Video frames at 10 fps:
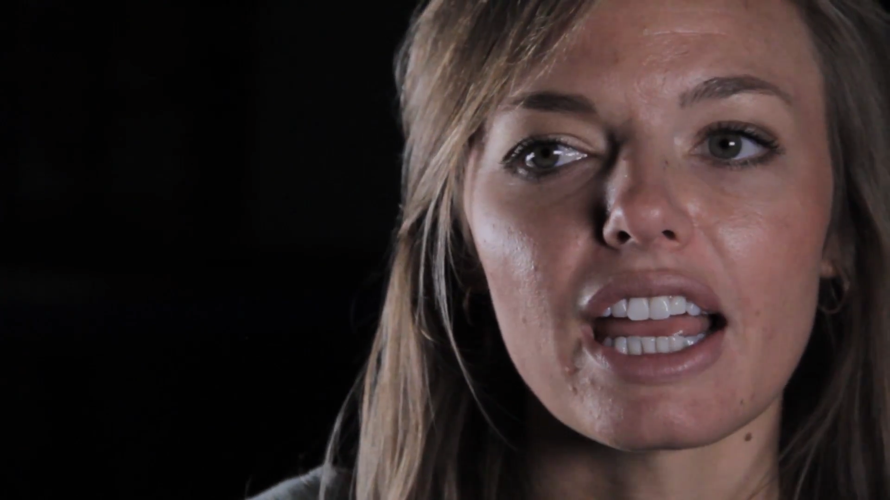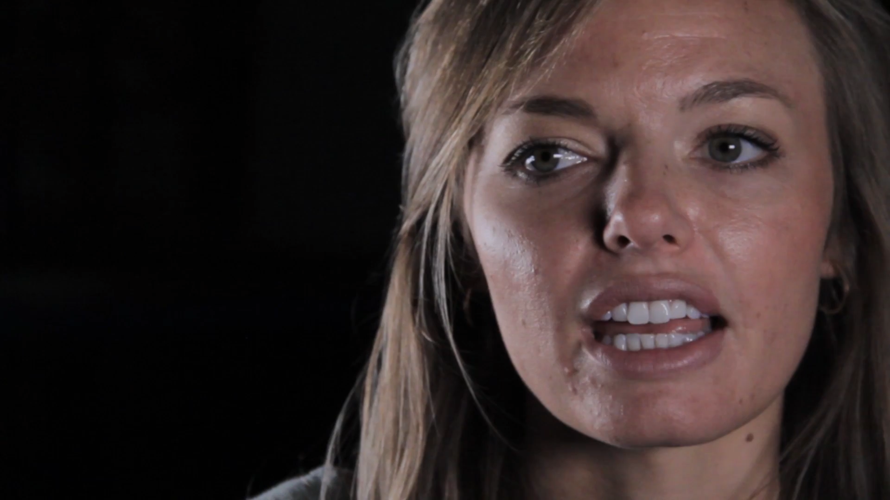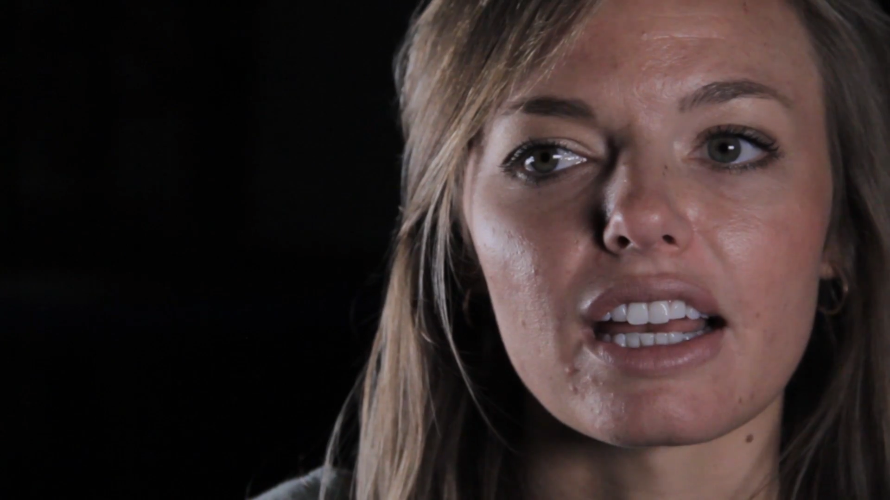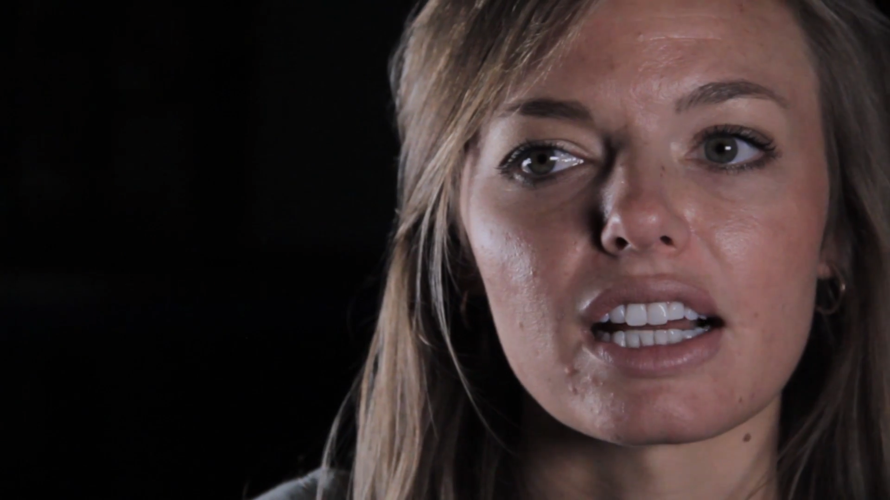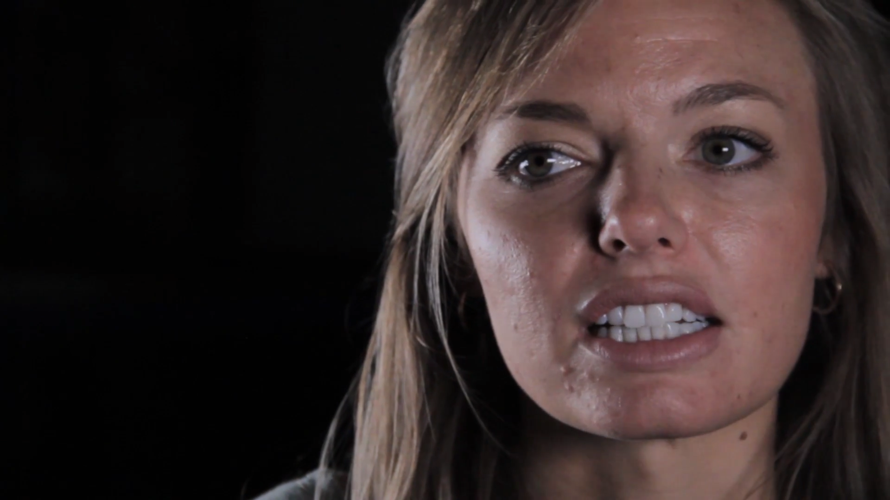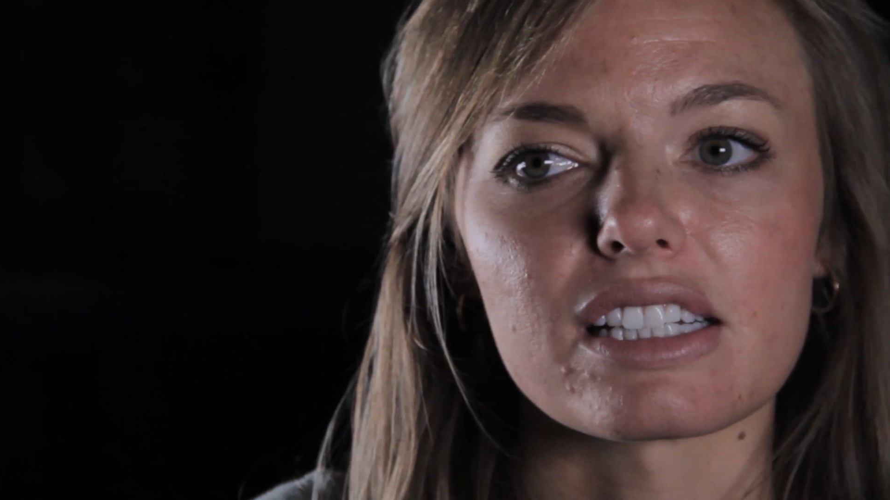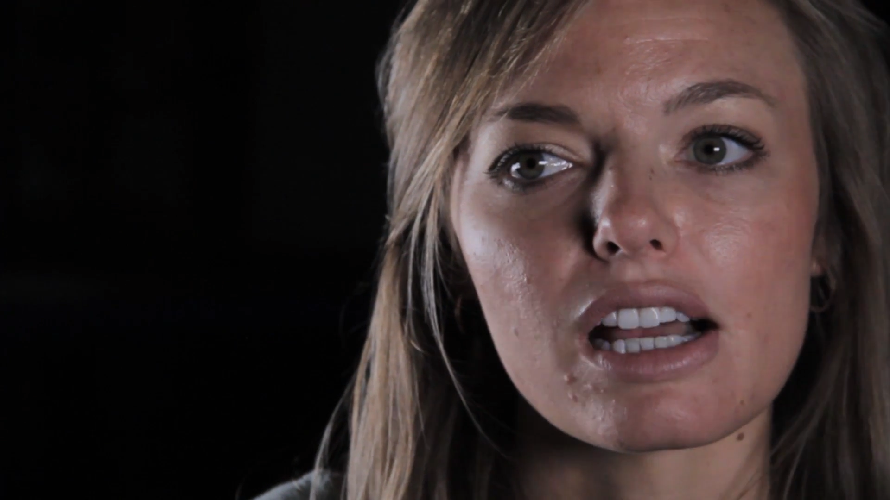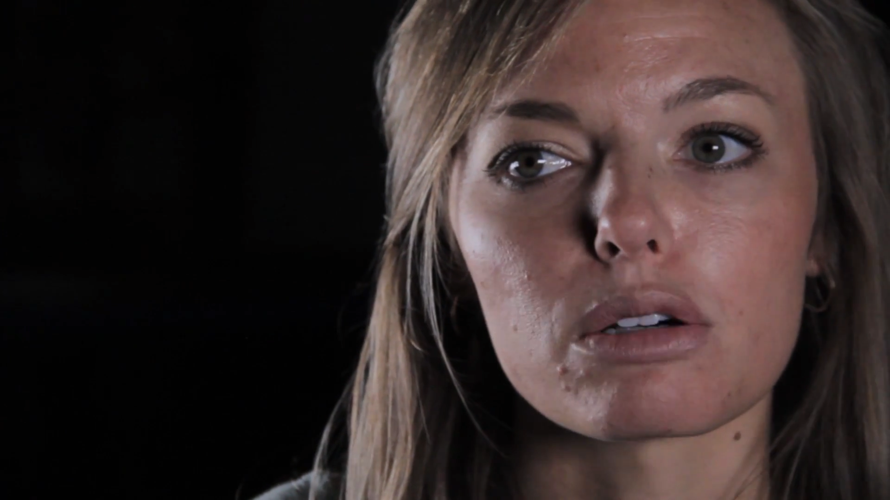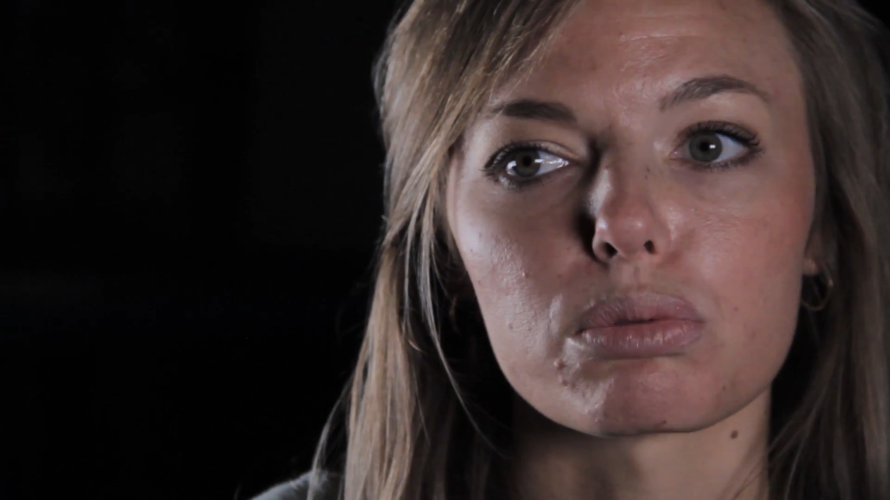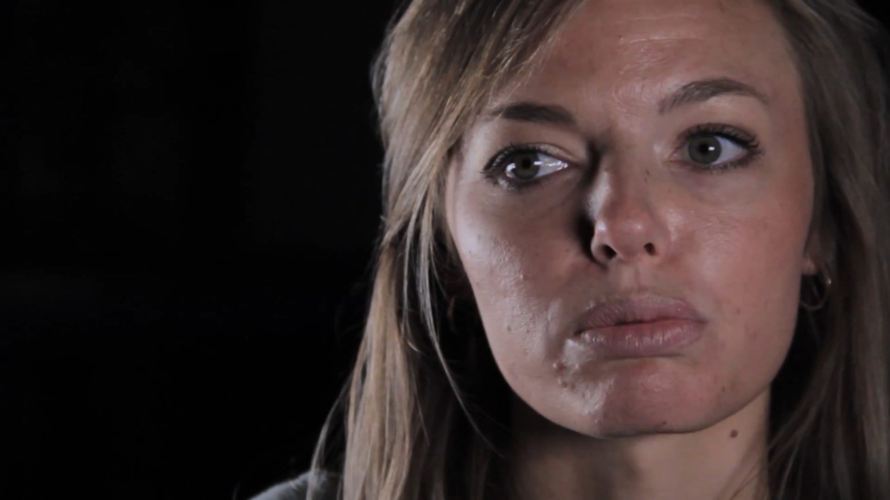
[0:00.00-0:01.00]
and
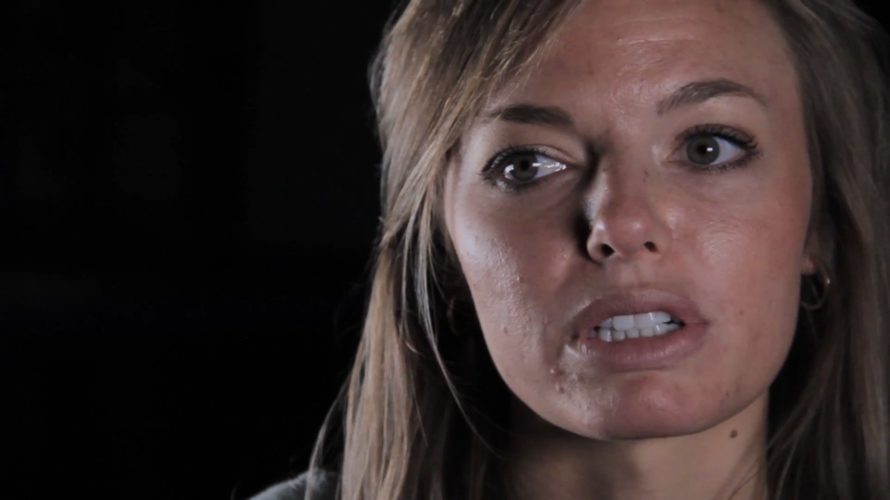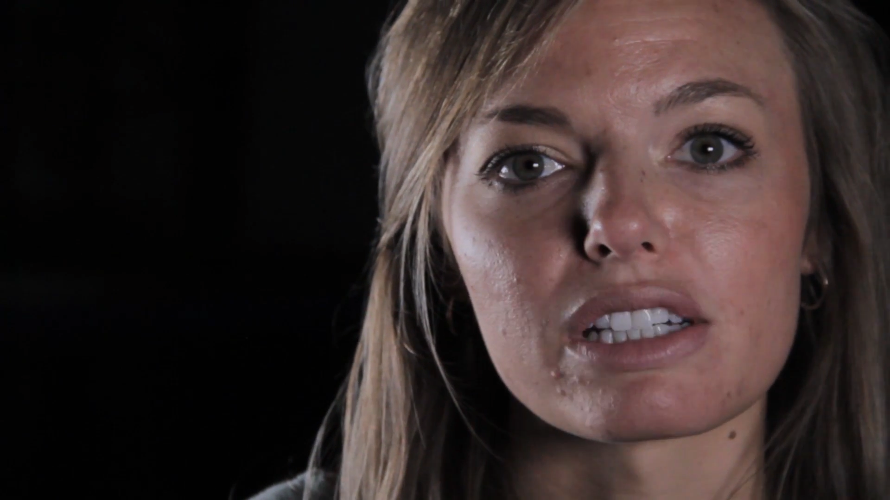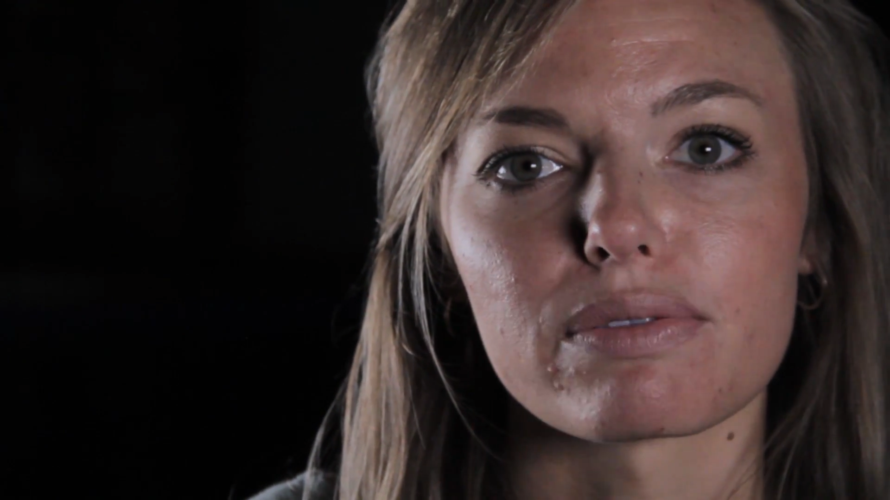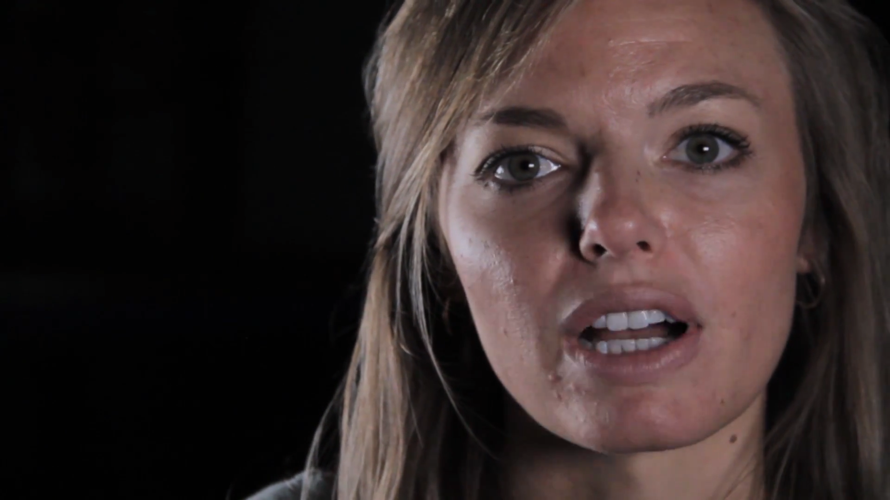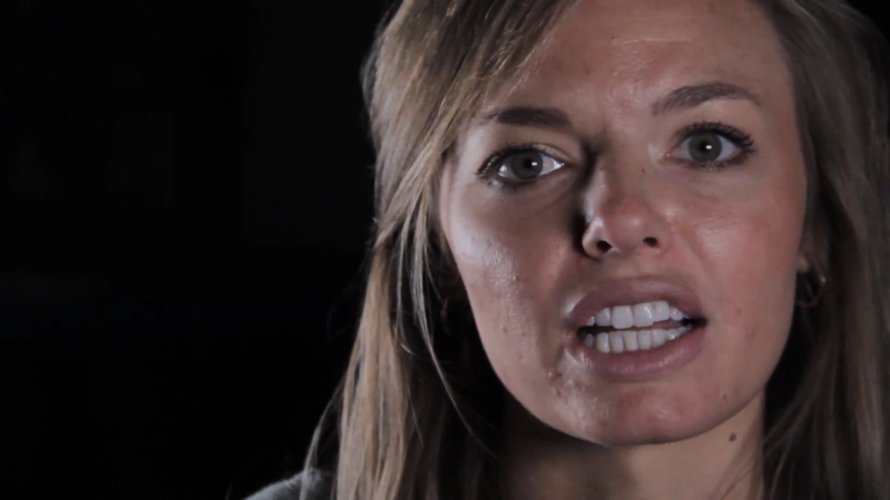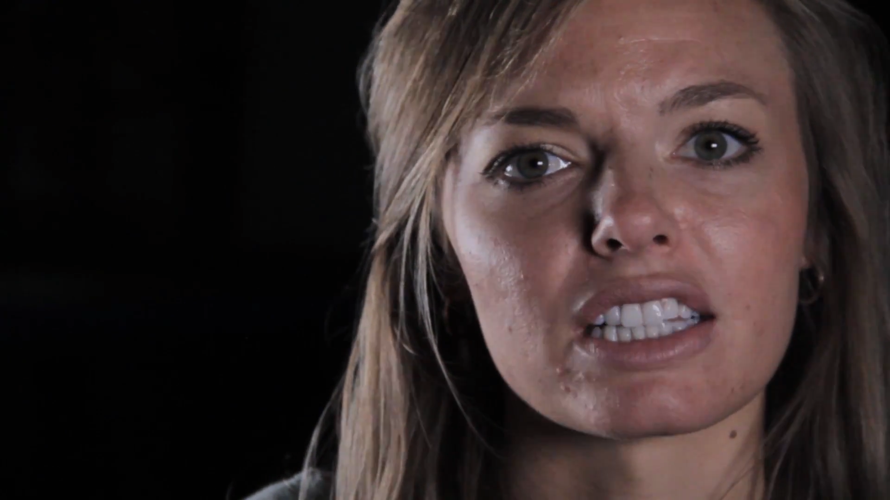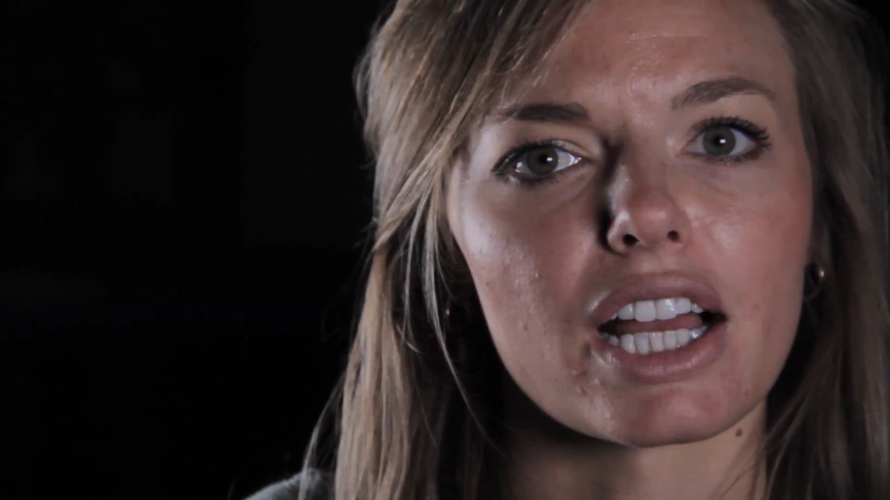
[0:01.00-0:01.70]
help redefine,